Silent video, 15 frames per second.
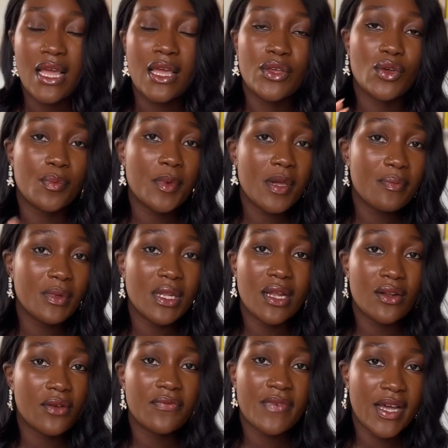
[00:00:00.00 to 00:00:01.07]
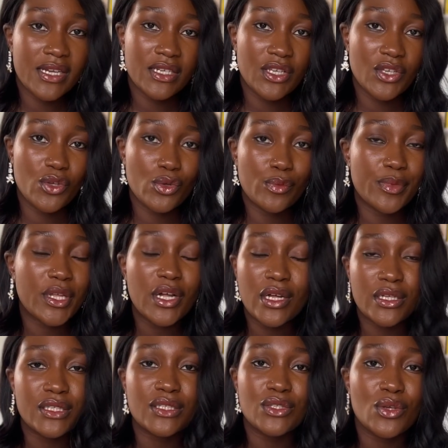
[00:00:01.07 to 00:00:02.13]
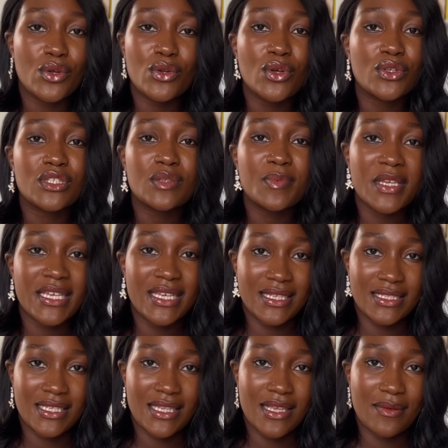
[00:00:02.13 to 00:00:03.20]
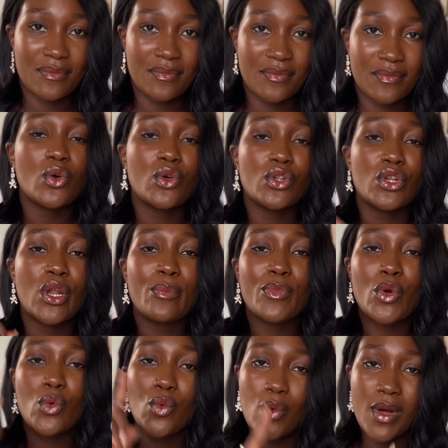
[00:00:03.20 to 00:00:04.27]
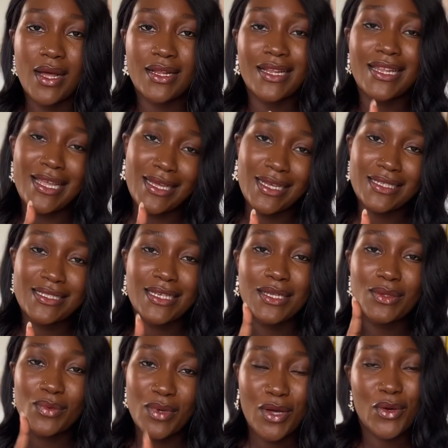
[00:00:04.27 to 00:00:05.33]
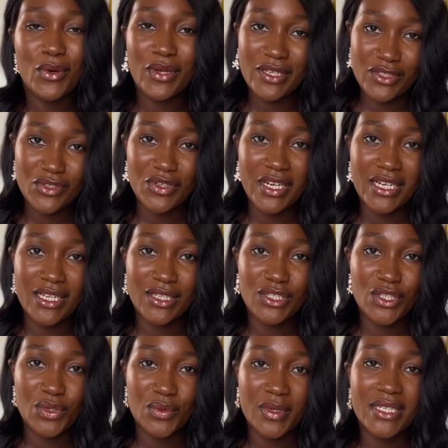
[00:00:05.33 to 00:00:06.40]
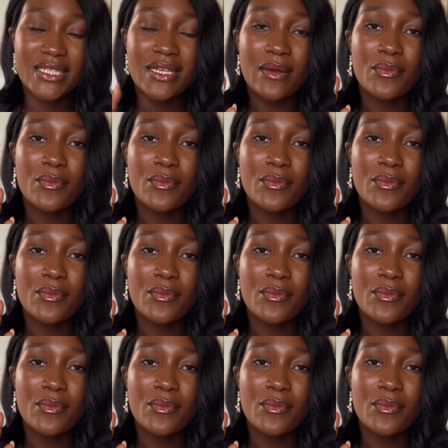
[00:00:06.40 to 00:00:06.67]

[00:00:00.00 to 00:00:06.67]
Your people are not finding you because you're not speaking to them. So, number one, like I said, we're going straight into it.